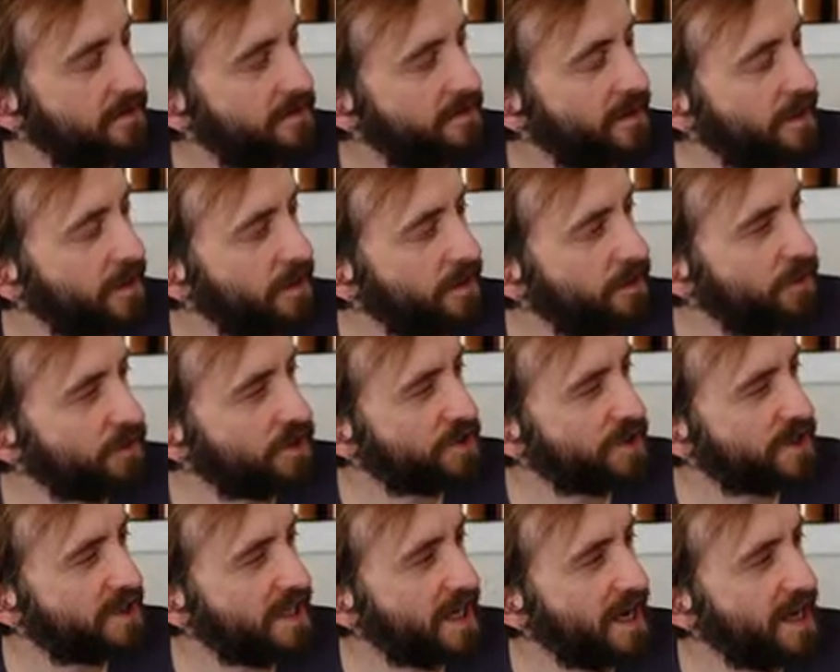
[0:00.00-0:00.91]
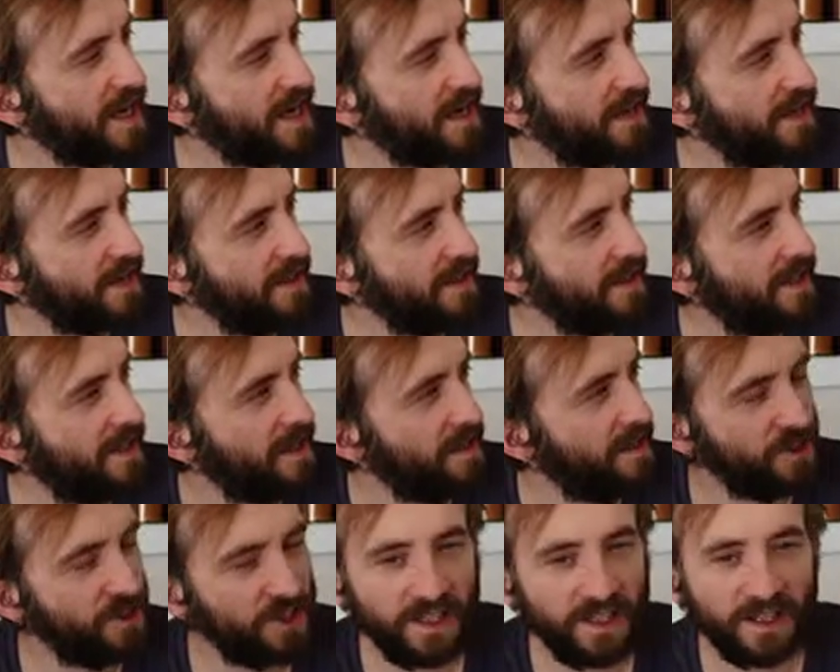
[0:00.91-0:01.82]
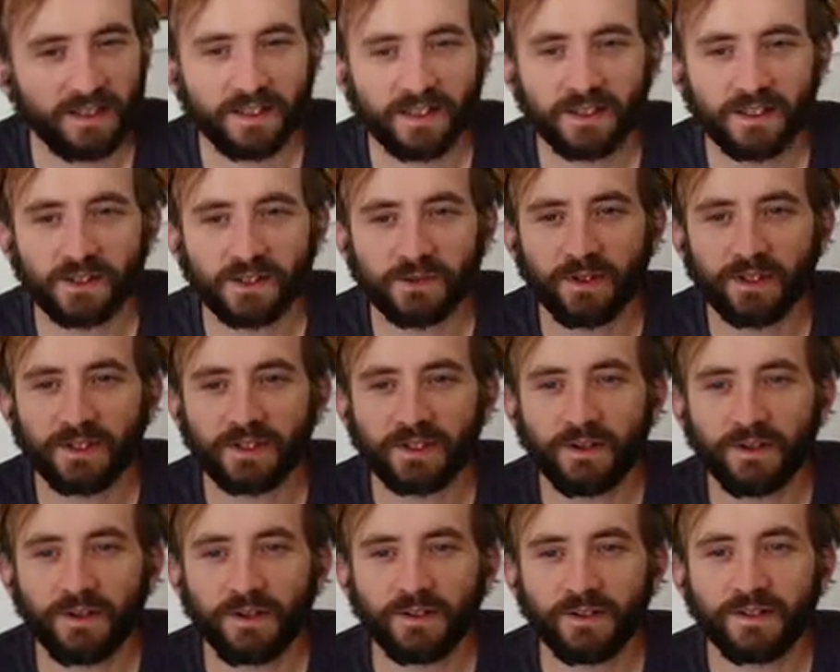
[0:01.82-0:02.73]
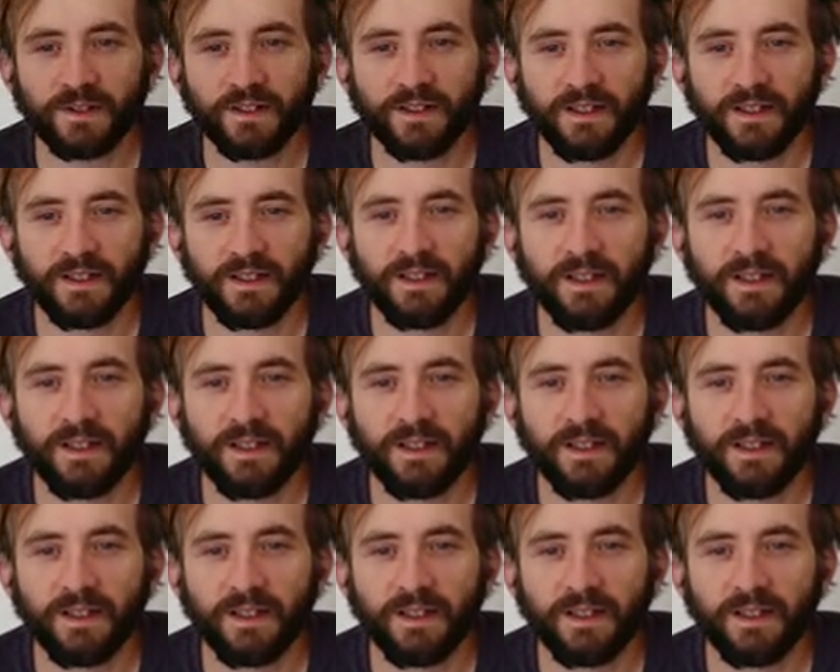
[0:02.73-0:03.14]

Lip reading: fellow stag EKG, I think is what it's called.